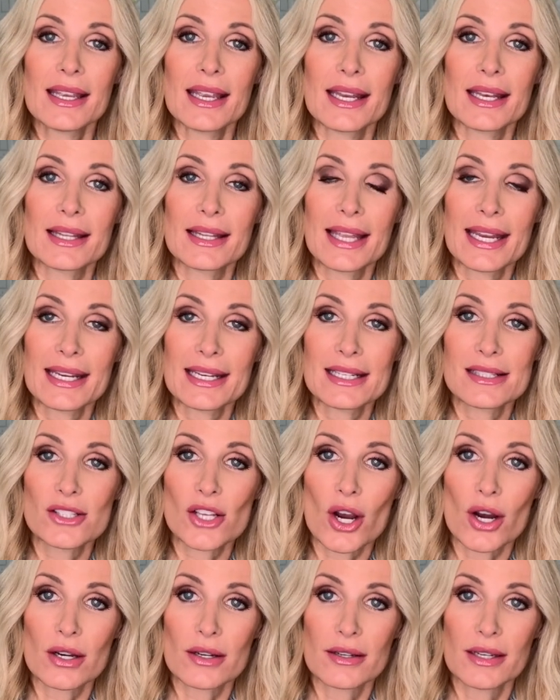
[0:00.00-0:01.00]
And
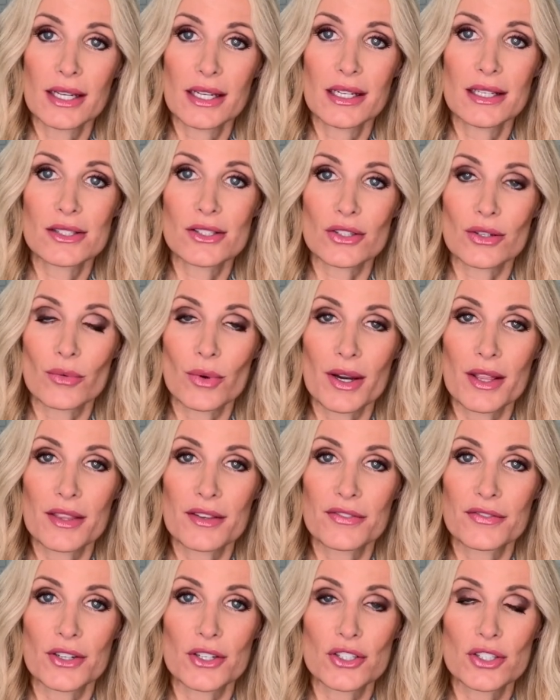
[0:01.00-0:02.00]
ladies, our knees are one of
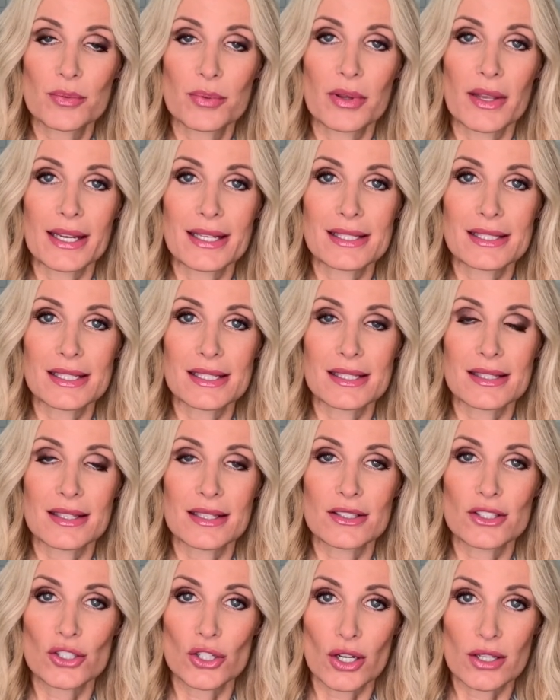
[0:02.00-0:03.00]
the first places
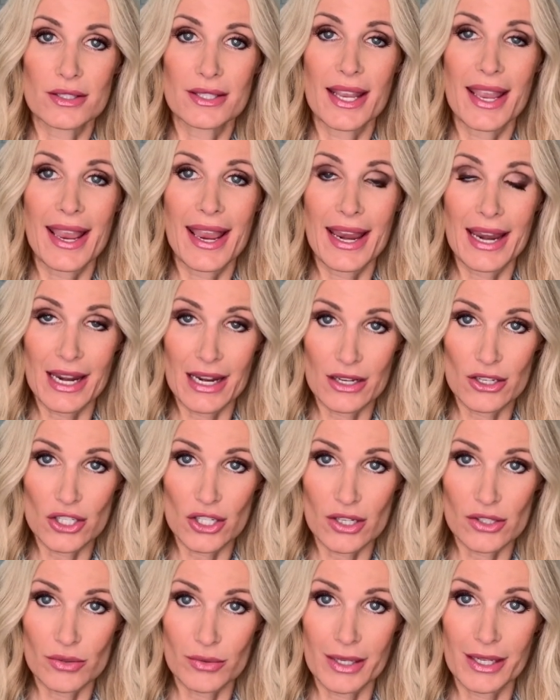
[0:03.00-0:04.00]
that start to
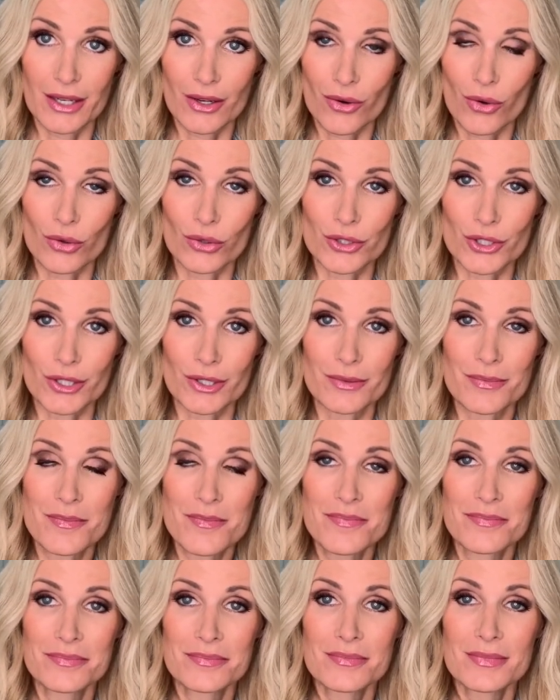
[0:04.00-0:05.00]
age as we get
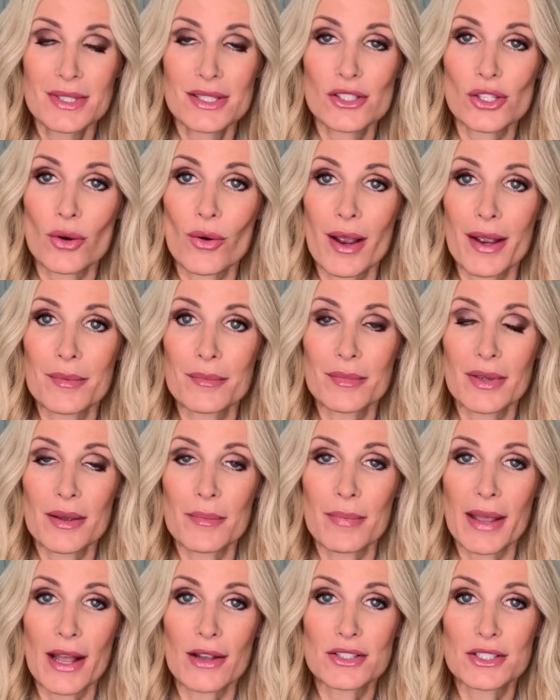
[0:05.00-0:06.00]
older. So I'm
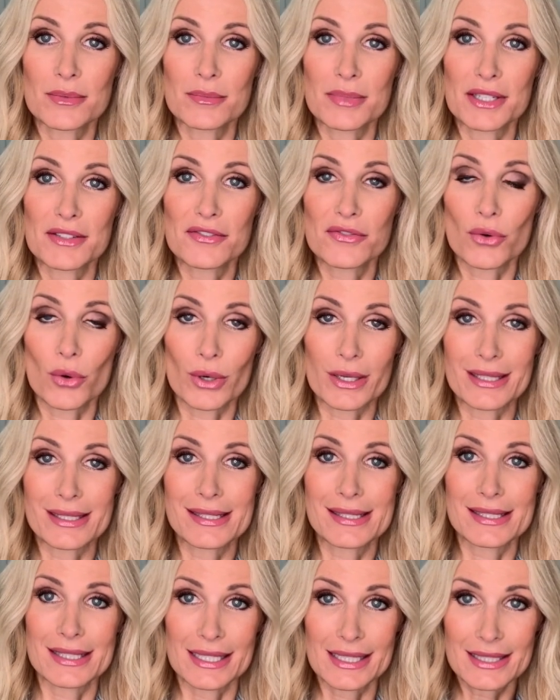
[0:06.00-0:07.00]
about to be
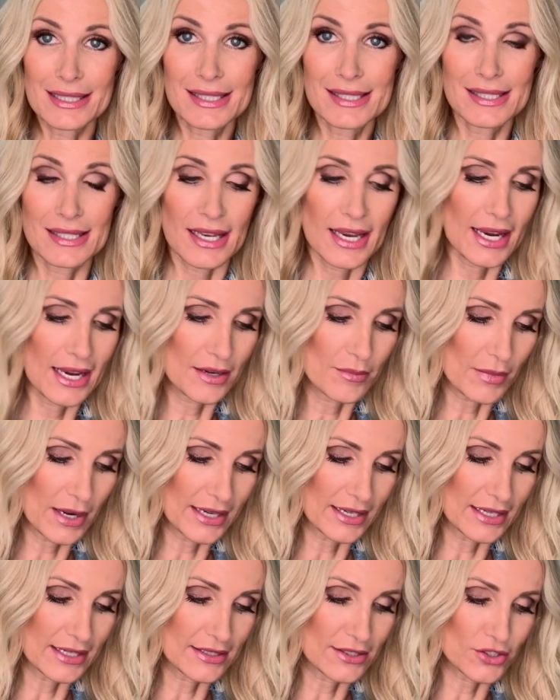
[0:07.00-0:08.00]
46 and
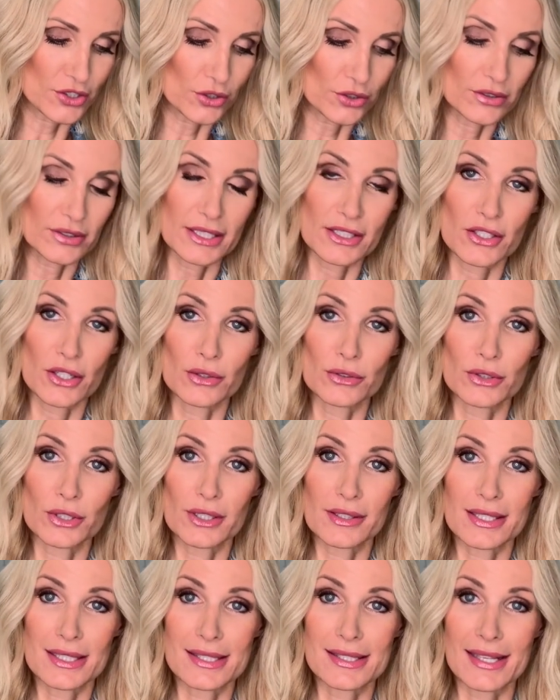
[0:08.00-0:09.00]
my knees certainly don't
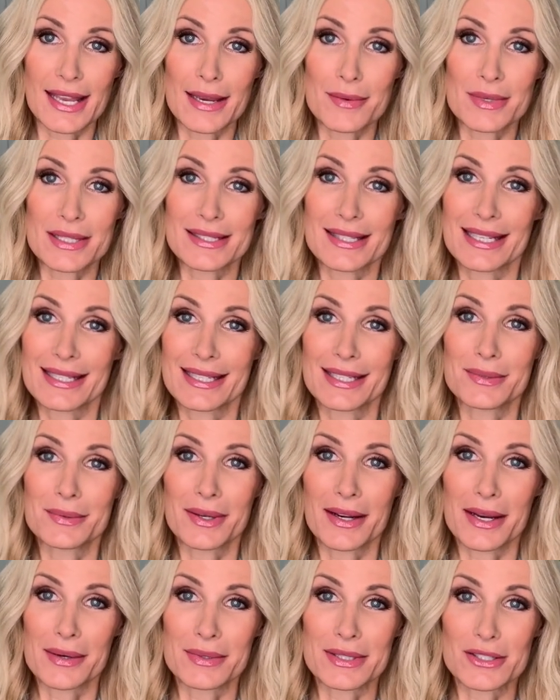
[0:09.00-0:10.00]
look the same as they did
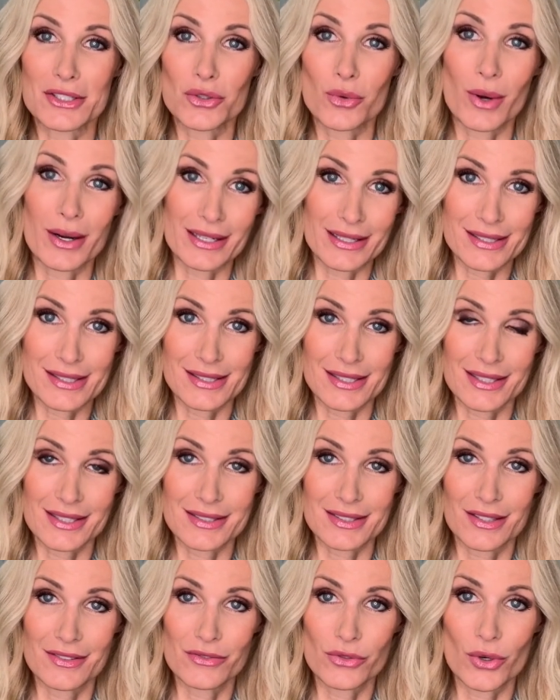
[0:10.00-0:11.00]
when I was
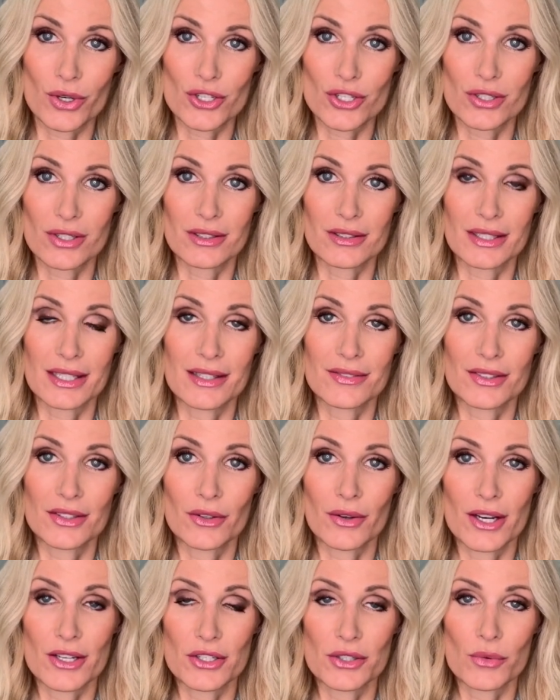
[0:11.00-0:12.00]
26, unfortunately, even
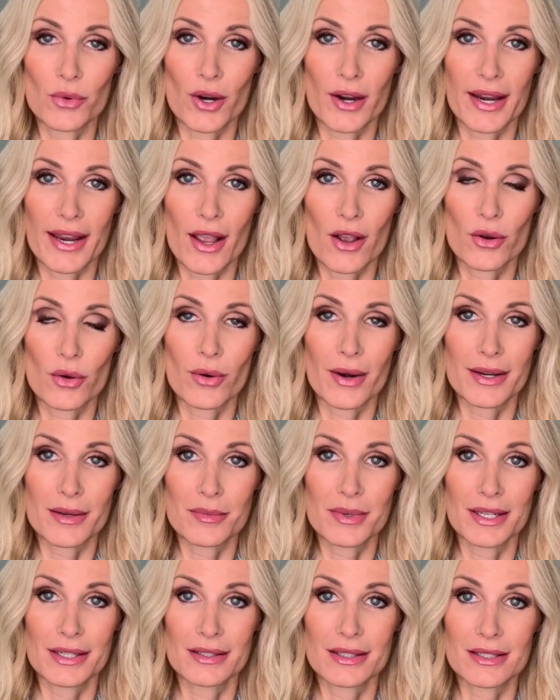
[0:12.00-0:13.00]
though I do work out quite
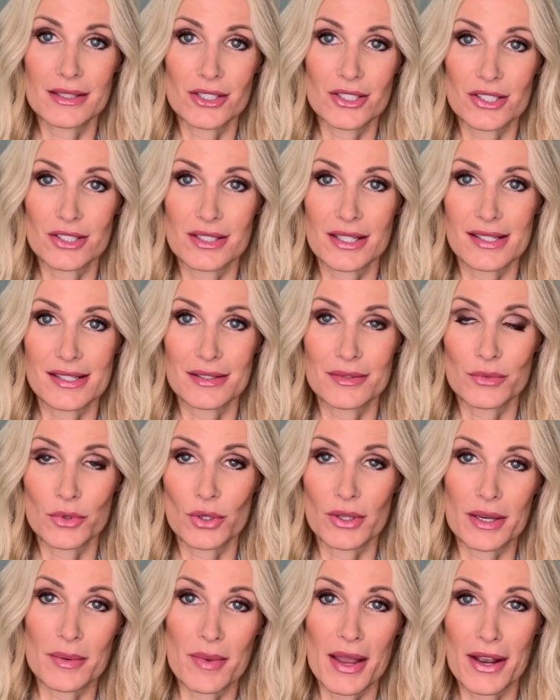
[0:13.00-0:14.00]
a bit, that just doesn't
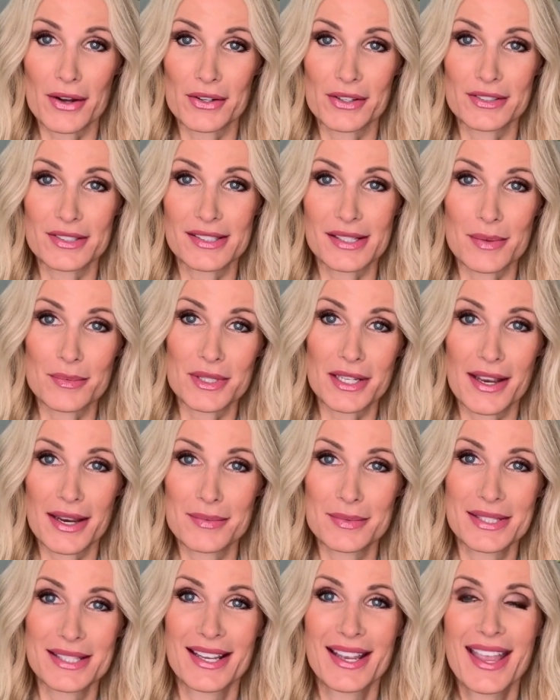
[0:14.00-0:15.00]
really matter
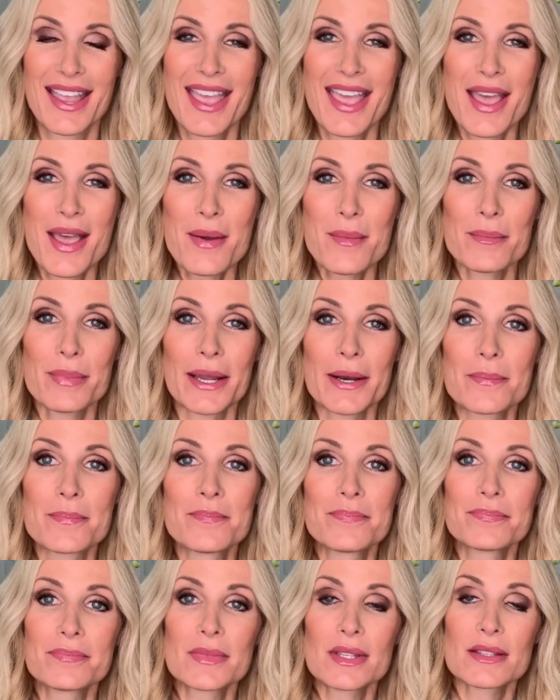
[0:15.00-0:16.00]
sometimes.
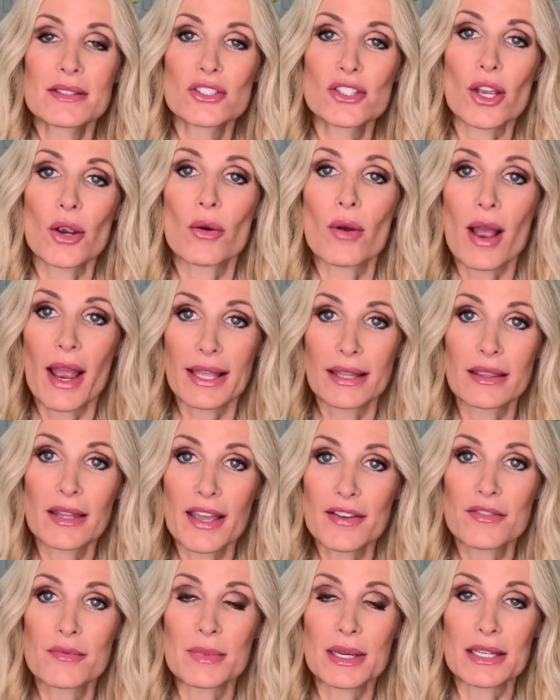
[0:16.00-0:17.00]
But so I
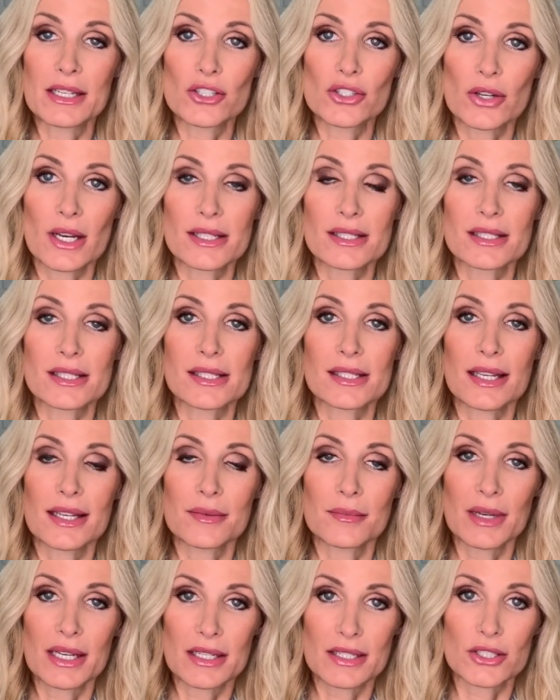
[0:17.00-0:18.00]
love midi dresses
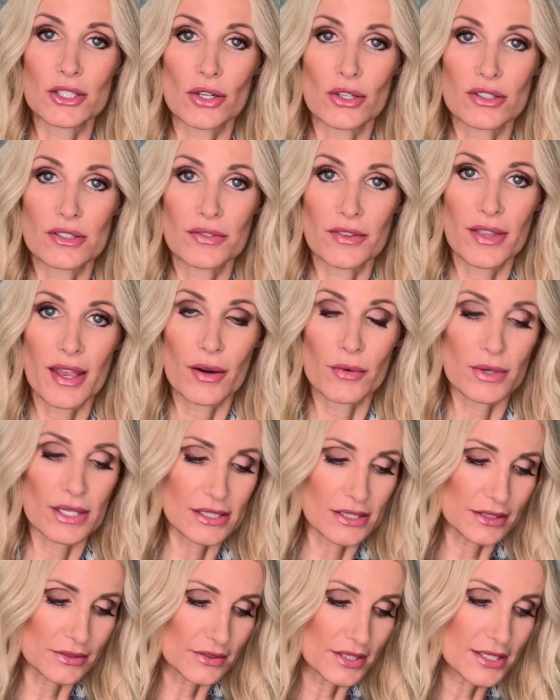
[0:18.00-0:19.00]
and midi skirts for that
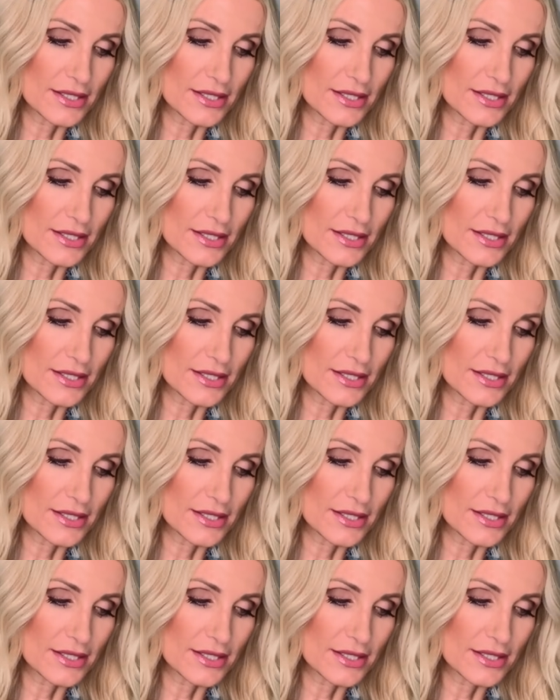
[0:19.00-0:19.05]
reason.